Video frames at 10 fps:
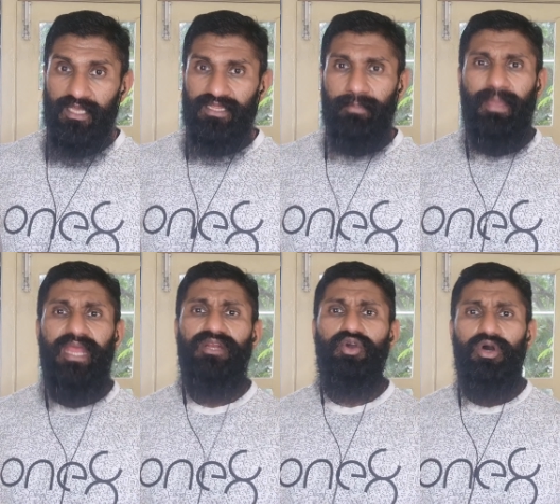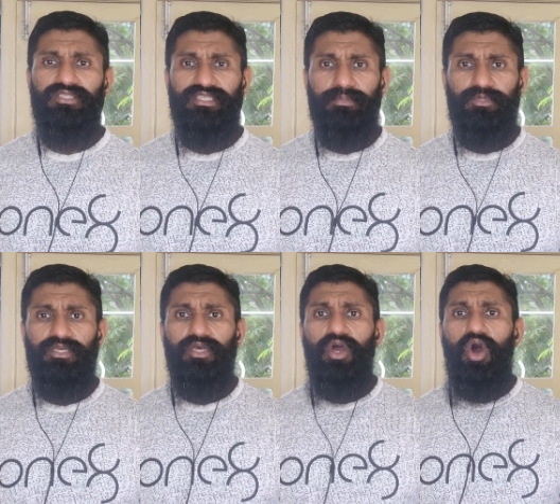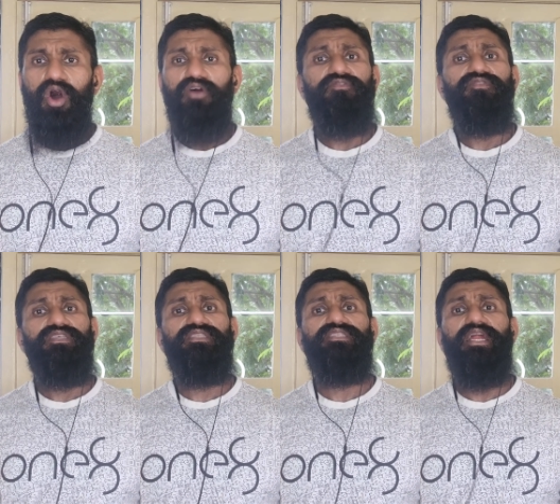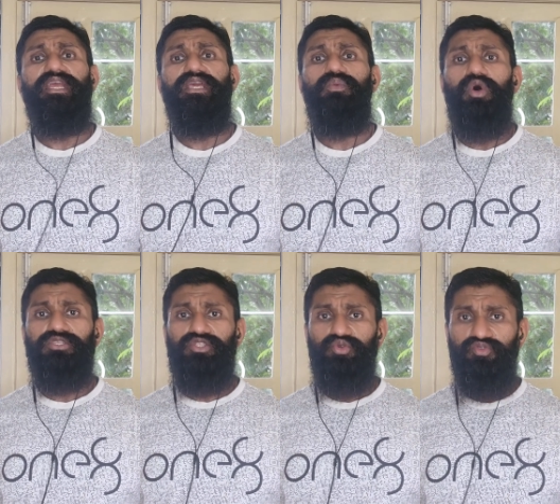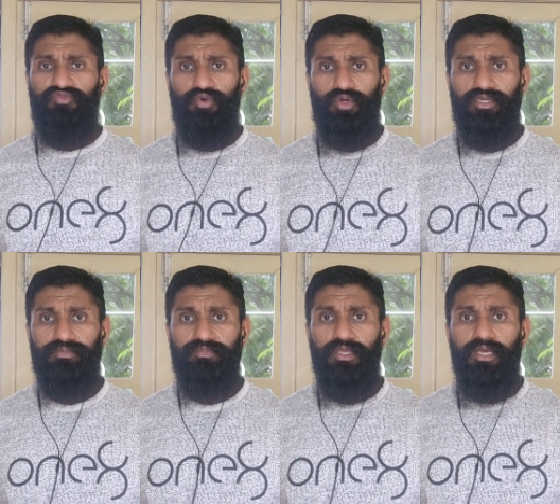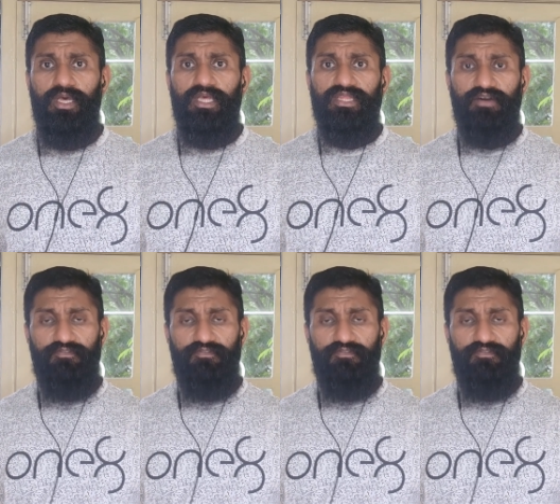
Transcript: the main concept of this study was twofold. The